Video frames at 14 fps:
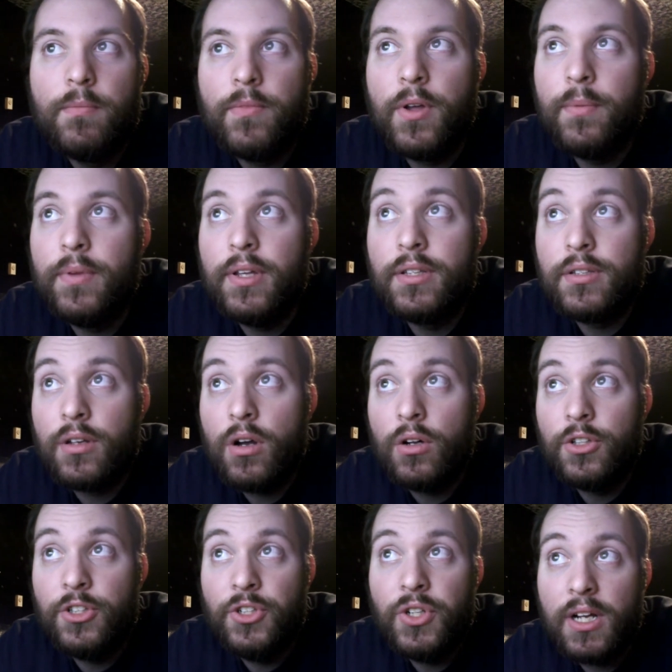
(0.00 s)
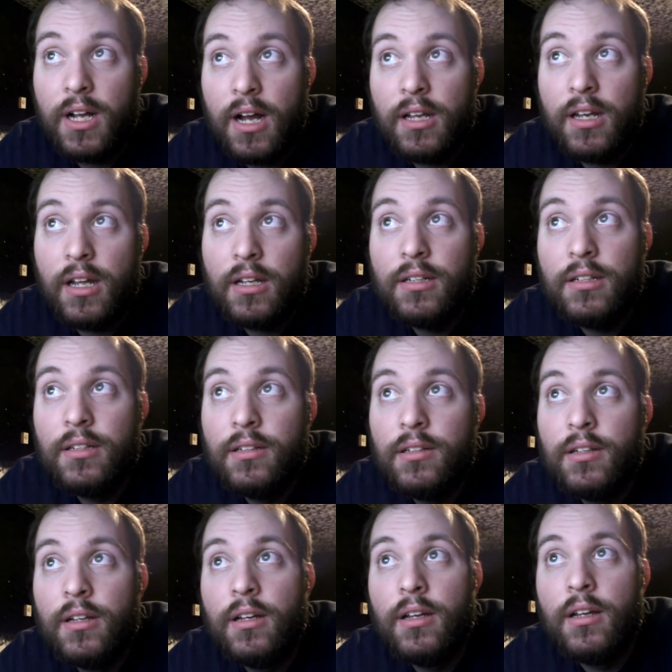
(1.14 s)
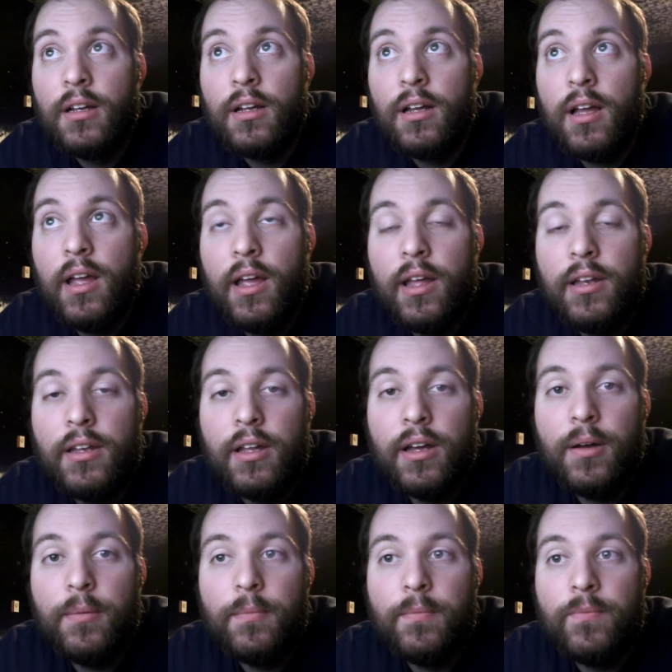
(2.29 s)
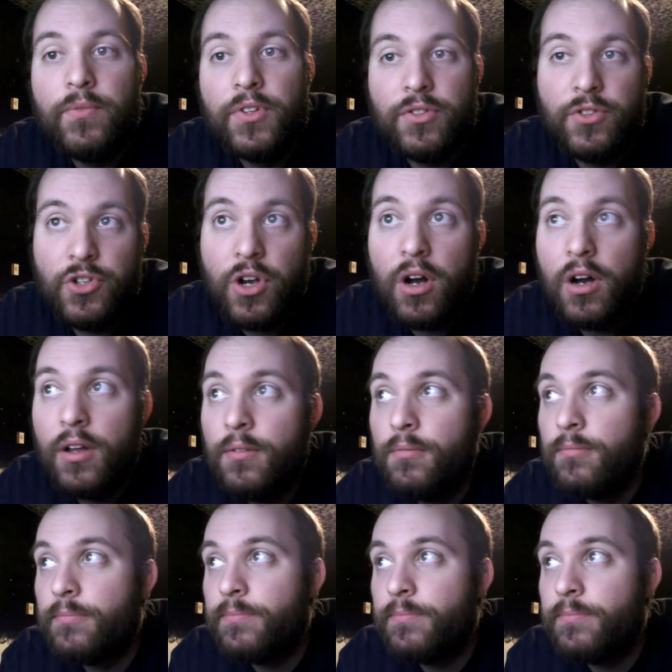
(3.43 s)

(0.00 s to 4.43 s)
It's called Yuchanan, and this is John.